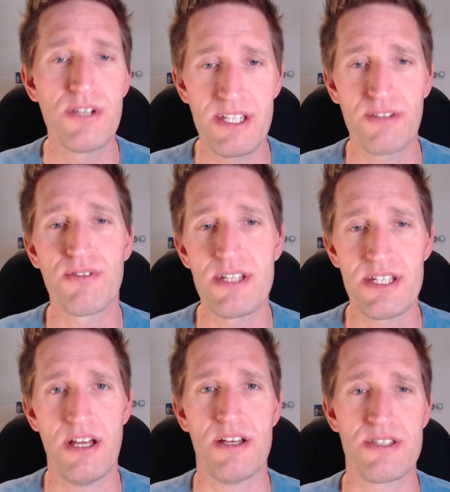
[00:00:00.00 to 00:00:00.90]
for different
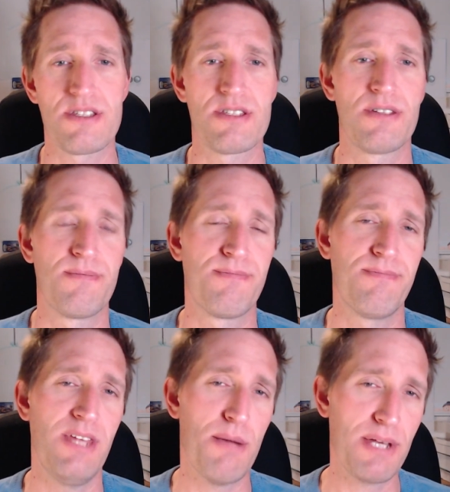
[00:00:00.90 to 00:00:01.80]
tasks.
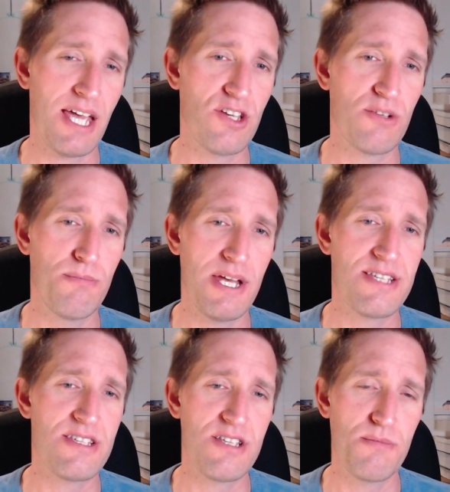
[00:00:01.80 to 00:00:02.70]
The application
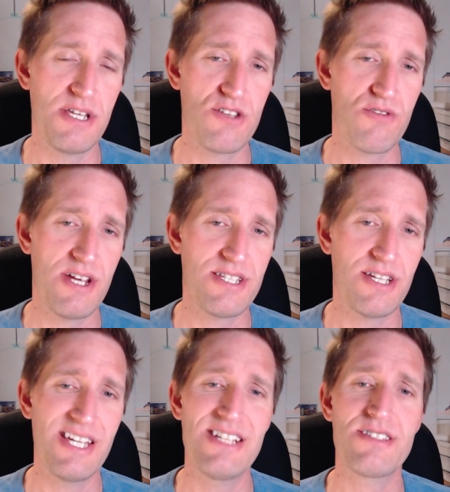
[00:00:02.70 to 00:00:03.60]
basis administrator
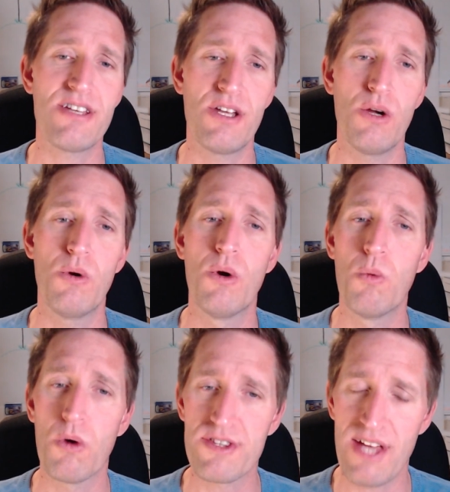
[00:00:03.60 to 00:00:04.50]
needs to know
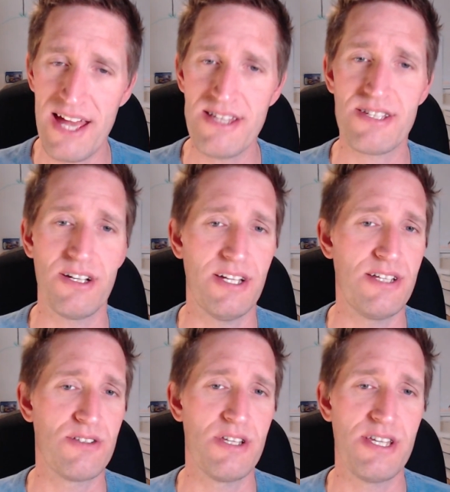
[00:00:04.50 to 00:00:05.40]
what to enter into the